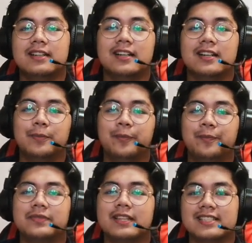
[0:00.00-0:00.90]
Um,
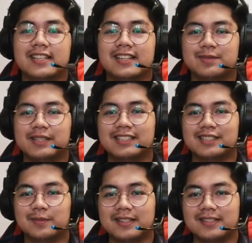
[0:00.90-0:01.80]
I say unexpectedly
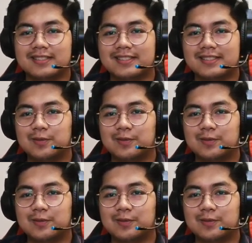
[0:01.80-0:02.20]
because